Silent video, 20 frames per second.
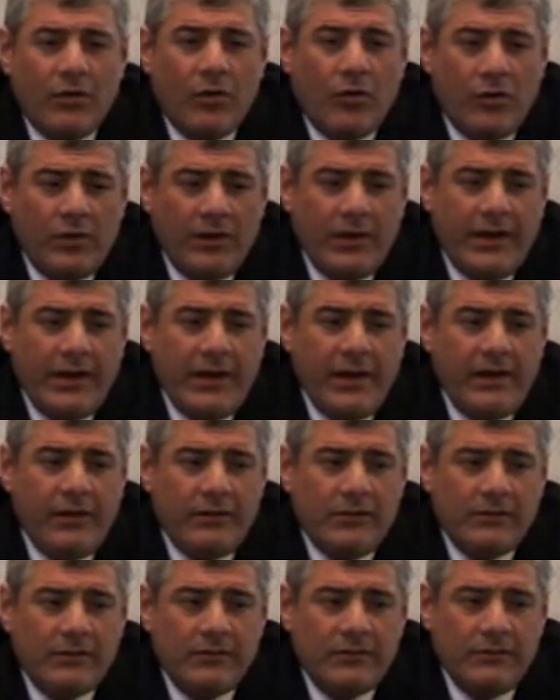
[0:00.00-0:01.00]

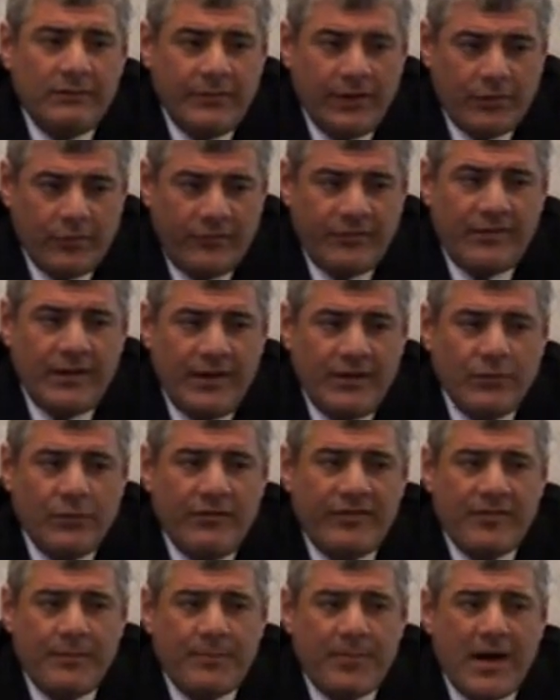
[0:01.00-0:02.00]
Only because they
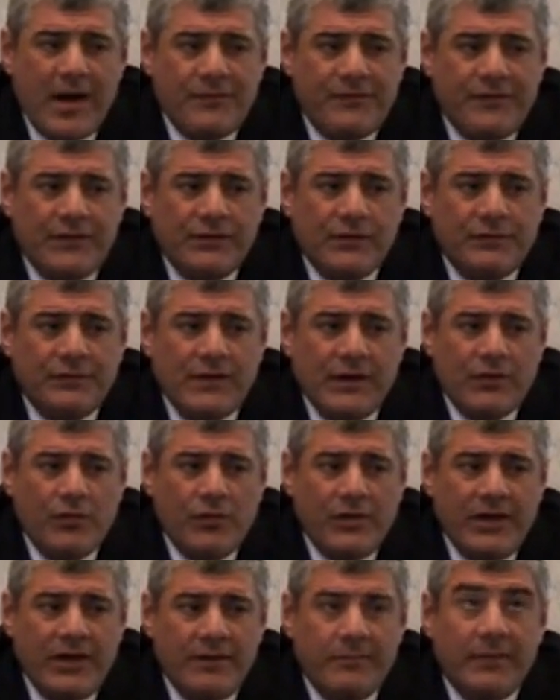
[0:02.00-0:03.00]
knew he's a prophet of the
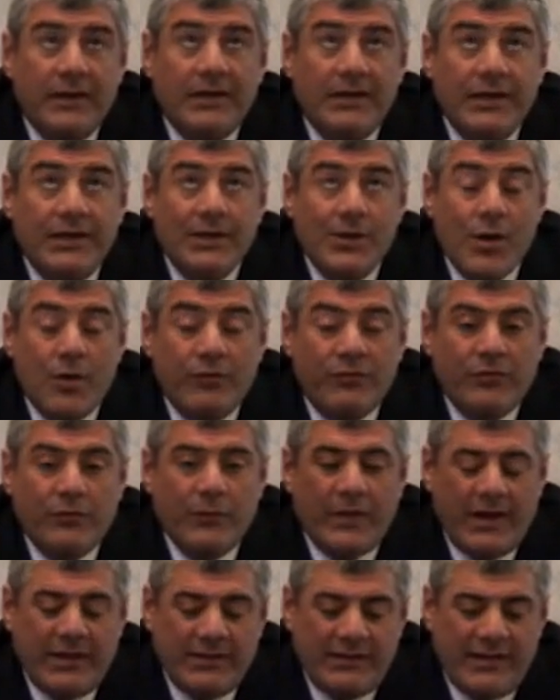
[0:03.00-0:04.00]
Goim, and he knows
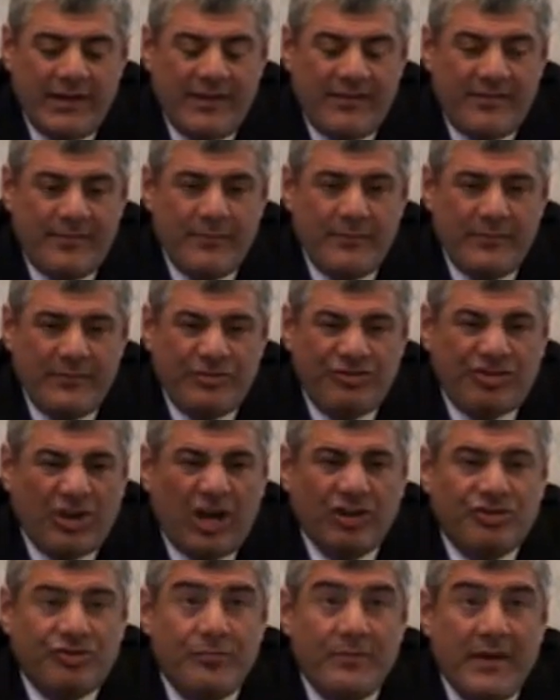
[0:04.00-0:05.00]
when there's
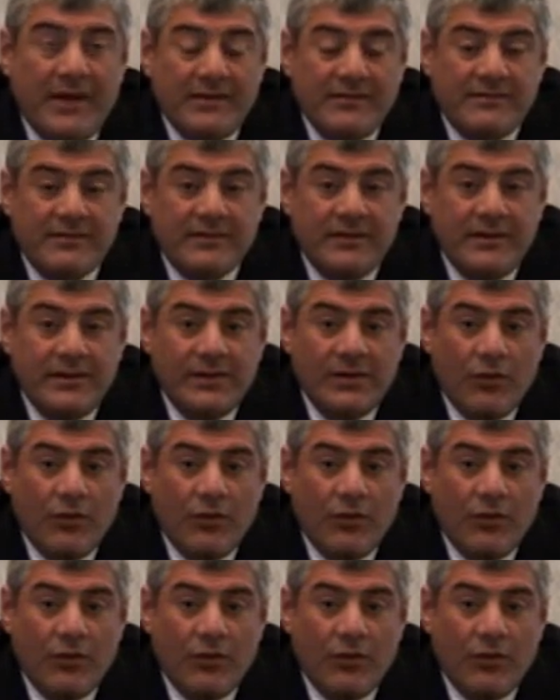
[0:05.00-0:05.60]
judgment